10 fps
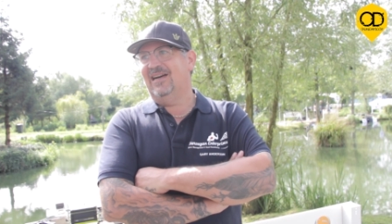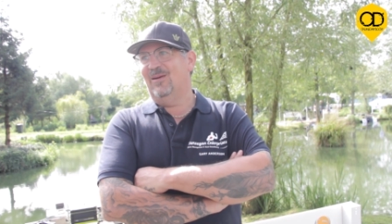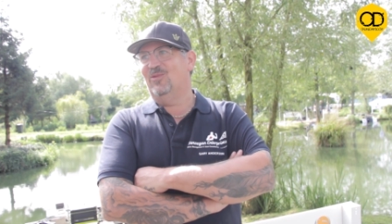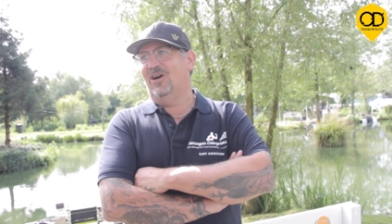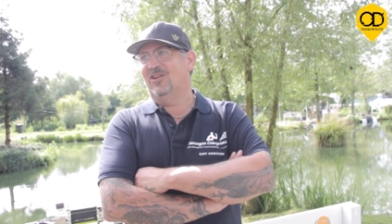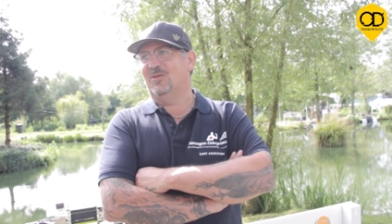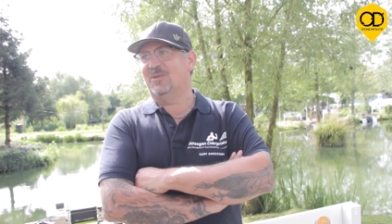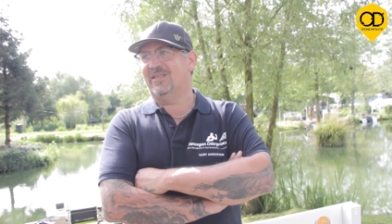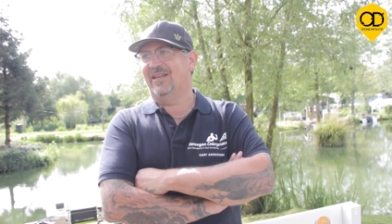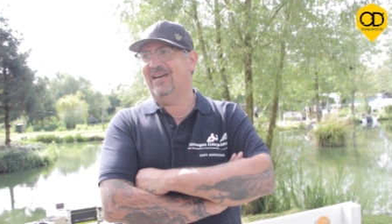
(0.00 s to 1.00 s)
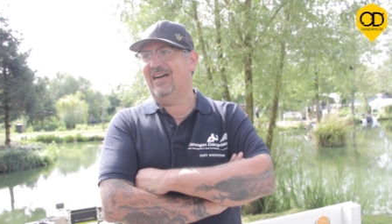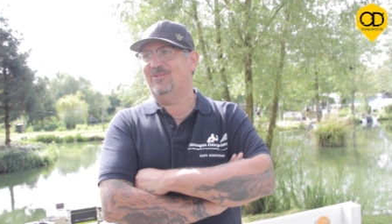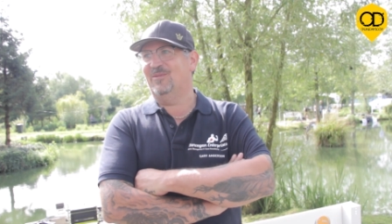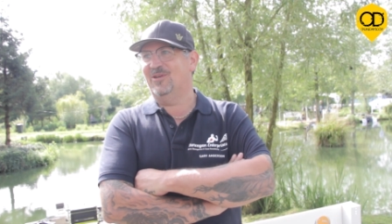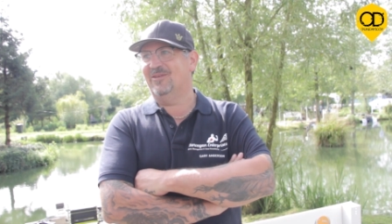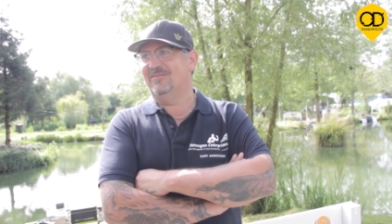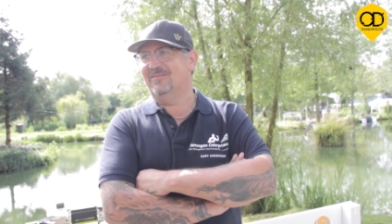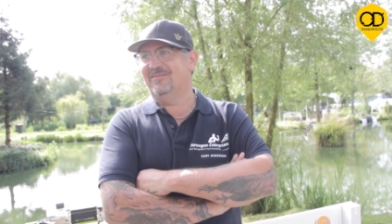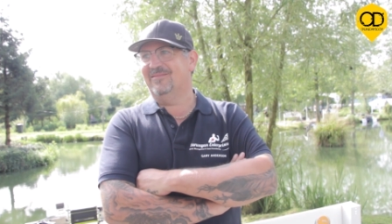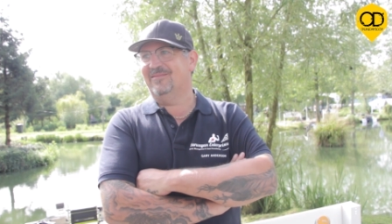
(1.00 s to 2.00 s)
I'm not one hundred percent happy
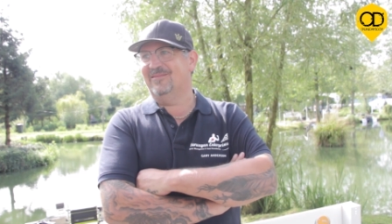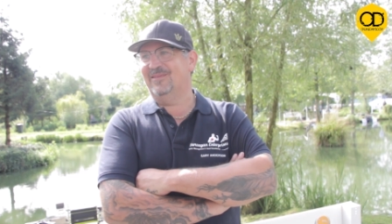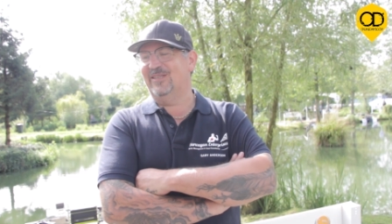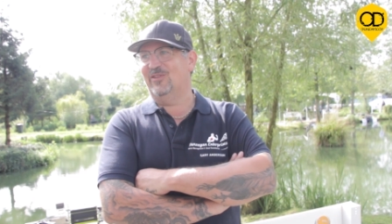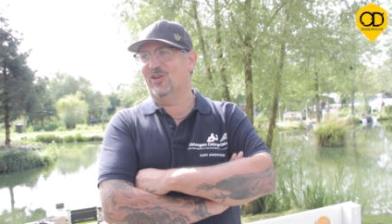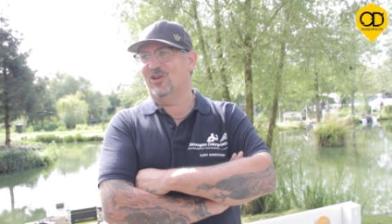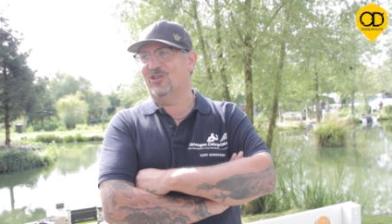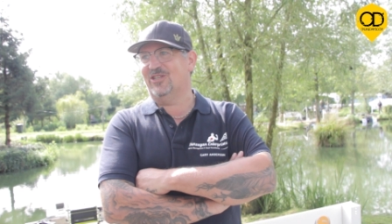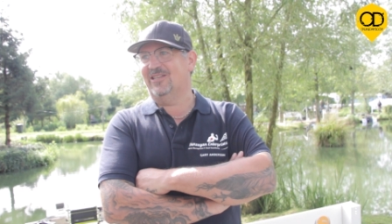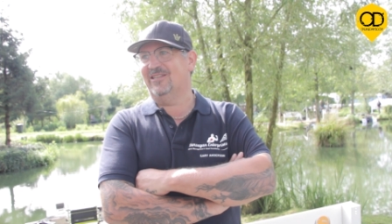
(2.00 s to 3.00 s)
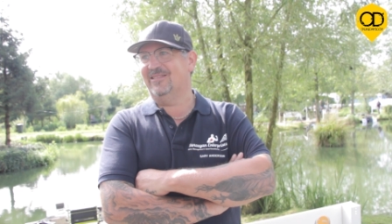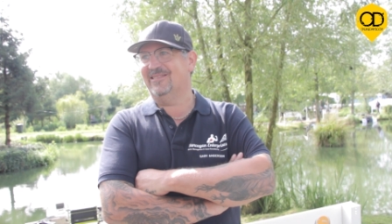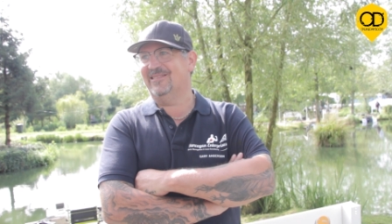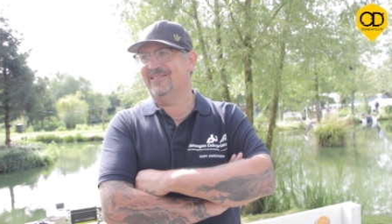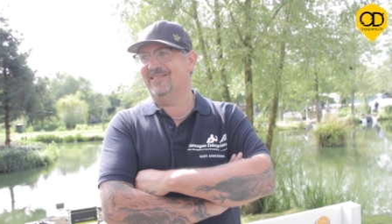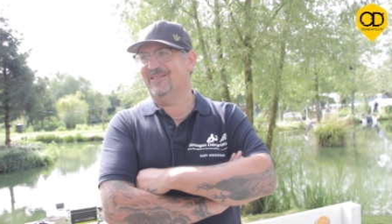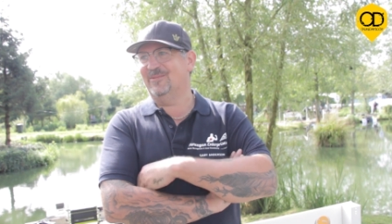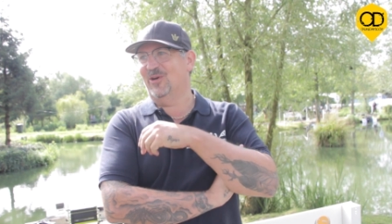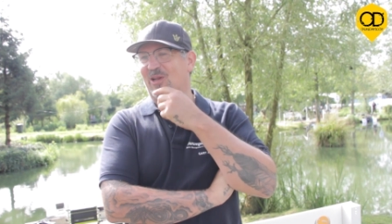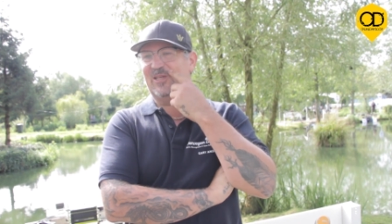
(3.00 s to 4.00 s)
about leaving the country, to
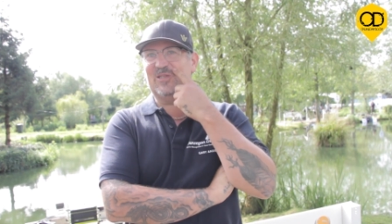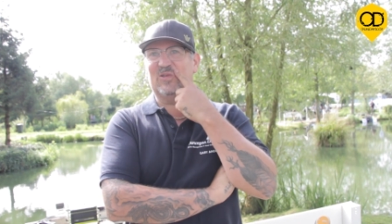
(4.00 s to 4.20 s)
be honest.